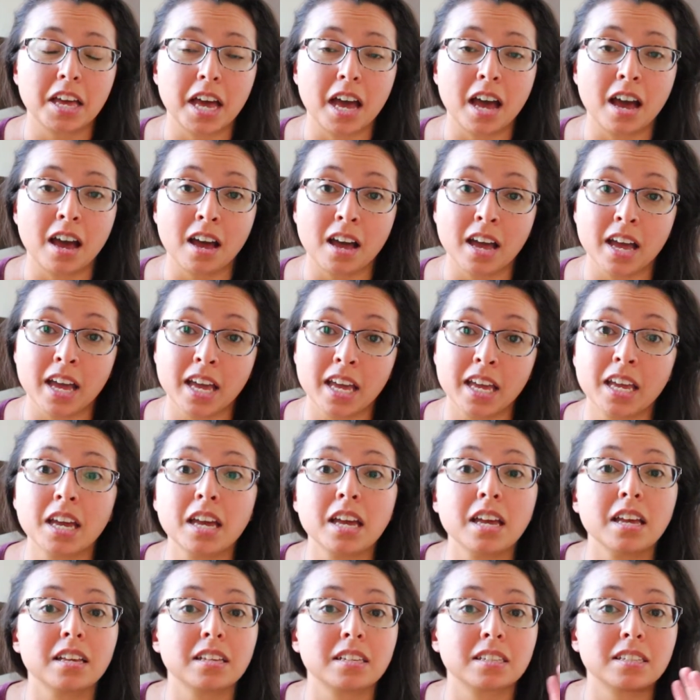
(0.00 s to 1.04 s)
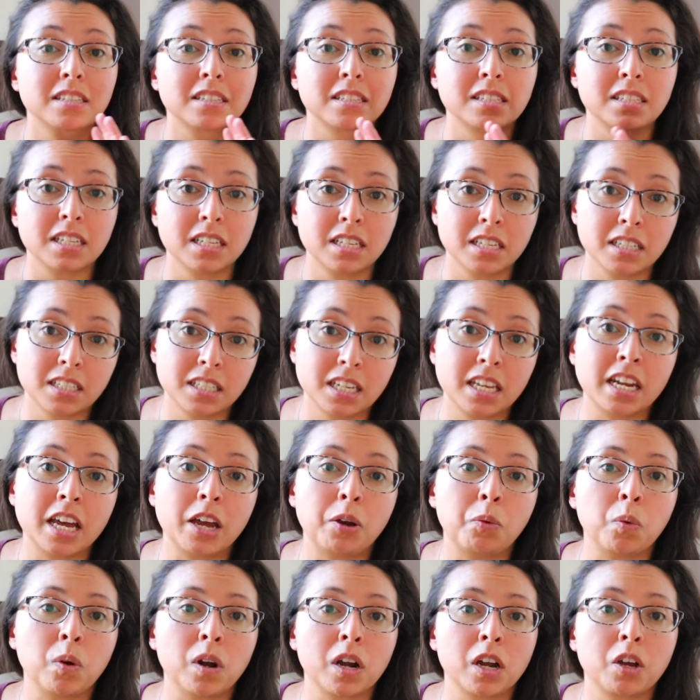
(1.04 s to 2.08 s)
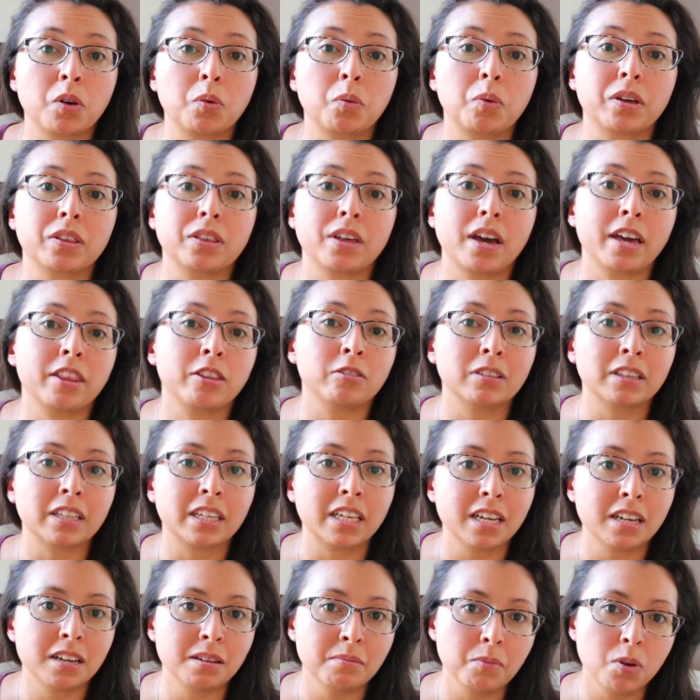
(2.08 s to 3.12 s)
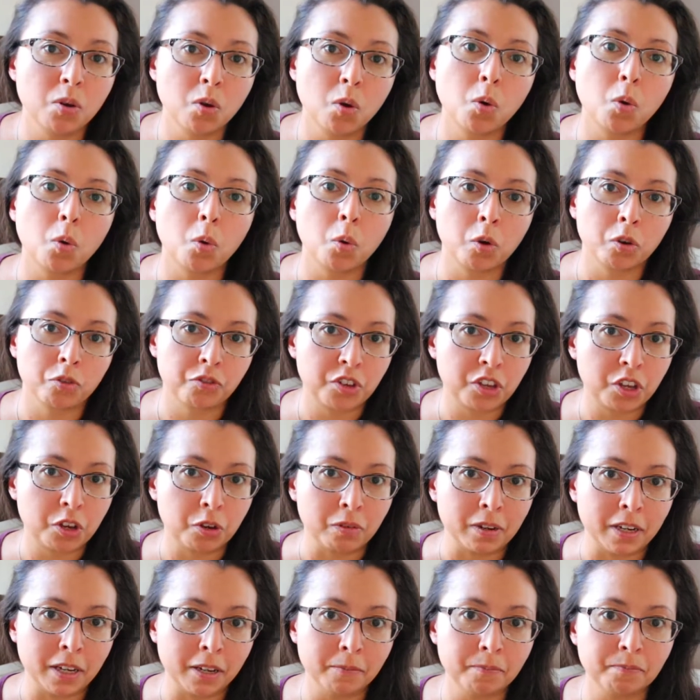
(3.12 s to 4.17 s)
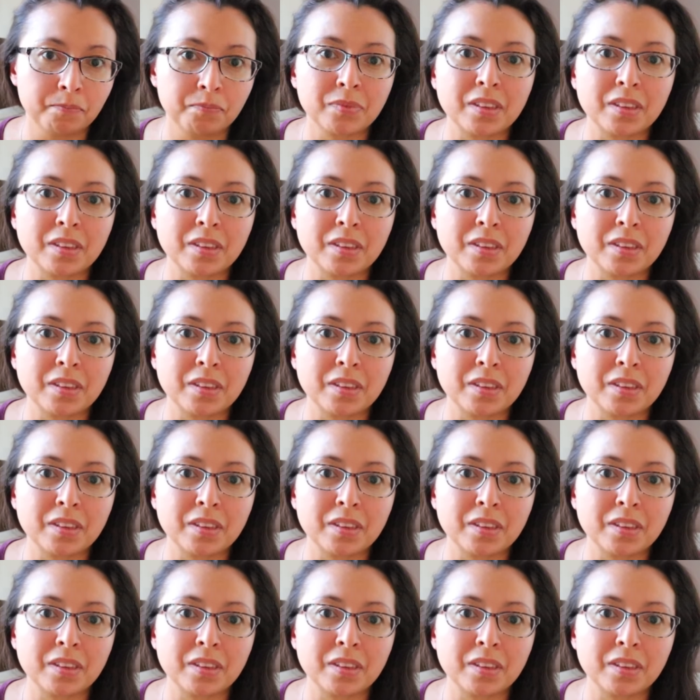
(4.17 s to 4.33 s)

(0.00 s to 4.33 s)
I sit and I work with either Liam or Fiona.